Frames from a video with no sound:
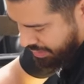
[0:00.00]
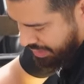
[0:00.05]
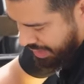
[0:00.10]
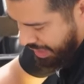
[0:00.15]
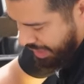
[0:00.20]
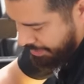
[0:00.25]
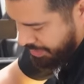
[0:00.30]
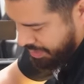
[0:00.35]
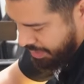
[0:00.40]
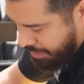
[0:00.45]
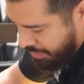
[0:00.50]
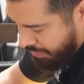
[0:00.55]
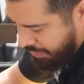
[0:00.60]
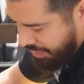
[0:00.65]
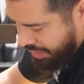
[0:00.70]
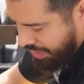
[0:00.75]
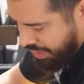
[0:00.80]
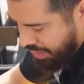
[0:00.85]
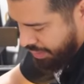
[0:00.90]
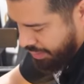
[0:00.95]
dab some
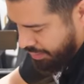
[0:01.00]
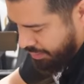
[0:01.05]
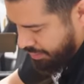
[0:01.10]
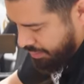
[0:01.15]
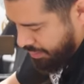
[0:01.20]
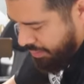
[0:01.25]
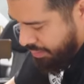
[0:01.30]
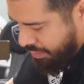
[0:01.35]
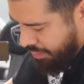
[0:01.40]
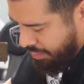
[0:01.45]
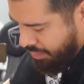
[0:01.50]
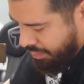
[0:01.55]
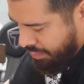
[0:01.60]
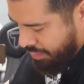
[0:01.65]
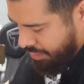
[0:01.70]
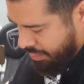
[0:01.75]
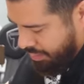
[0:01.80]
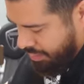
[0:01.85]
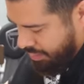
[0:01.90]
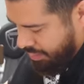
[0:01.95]
over here,
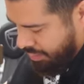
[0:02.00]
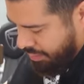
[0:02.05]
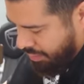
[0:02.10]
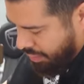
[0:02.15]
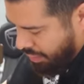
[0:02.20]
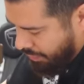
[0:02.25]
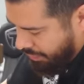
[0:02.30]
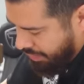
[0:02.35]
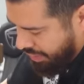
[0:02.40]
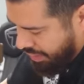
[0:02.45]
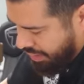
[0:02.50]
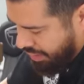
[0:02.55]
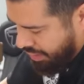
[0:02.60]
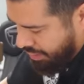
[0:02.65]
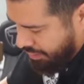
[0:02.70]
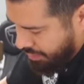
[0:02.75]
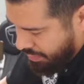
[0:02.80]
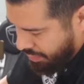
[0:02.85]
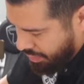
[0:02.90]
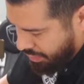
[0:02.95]
over
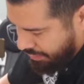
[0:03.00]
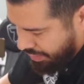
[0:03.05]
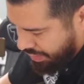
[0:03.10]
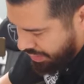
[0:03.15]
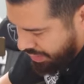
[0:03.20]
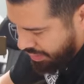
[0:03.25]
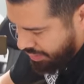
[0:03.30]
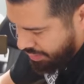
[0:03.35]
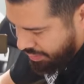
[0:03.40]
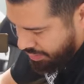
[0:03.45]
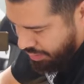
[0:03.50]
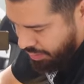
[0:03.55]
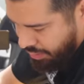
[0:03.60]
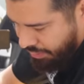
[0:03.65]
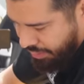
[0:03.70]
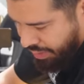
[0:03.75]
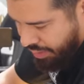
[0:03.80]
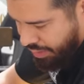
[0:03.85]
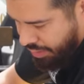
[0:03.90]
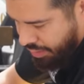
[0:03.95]
here, over here,
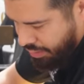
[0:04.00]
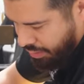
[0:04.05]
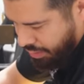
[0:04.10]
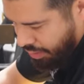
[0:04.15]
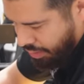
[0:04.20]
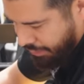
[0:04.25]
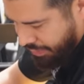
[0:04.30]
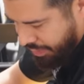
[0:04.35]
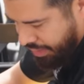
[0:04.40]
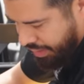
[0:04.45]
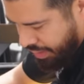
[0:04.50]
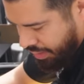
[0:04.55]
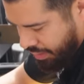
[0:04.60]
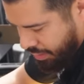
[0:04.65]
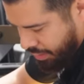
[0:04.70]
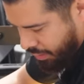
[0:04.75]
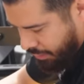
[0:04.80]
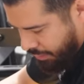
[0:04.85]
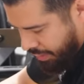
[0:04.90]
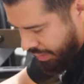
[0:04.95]
over here, over there,
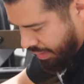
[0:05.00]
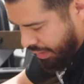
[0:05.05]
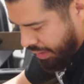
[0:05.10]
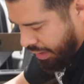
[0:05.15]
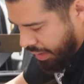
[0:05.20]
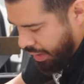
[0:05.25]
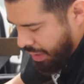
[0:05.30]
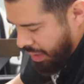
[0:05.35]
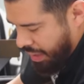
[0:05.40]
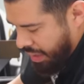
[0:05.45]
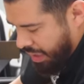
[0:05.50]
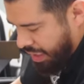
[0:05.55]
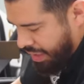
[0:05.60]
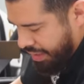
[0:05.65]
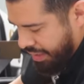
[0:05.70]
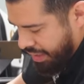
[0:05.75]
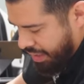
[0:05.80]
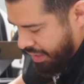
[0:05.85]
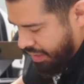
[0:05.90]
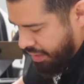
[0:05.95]
over here.
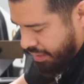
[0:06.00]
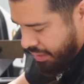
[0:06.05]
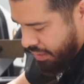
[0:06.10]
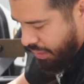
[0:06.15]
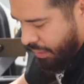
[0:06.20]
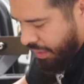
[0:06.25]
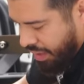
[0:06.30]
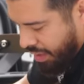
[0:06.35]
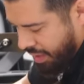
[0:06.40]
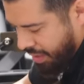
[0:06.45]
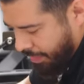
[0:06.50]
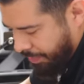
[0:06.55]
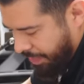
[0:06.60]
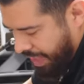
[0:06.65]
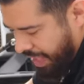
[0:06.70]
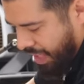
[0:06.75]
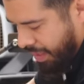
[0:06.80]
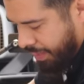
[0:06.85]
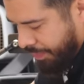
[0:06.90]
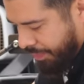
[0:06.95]
And then you wanna come
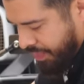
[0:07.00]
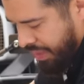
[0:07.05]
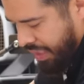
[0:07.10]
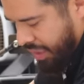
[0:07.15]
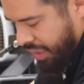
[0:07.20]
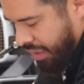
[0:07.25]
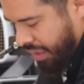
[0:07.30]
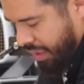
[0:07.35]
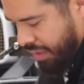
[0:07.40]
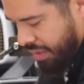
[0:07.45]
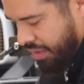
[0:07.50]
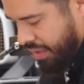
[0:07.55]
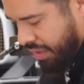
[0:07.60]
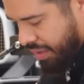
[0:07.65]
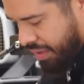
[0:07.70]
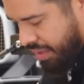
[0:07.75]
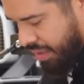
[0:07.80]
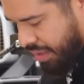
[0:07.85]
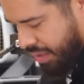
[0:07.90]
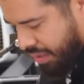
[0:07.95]
back and
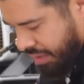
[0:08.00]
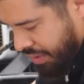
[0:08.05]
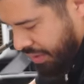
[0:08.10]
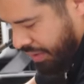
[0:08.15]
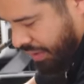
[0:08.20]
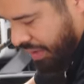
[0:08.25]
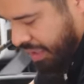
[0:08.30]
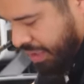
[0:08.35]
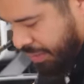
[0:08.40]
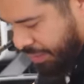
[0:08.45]
just start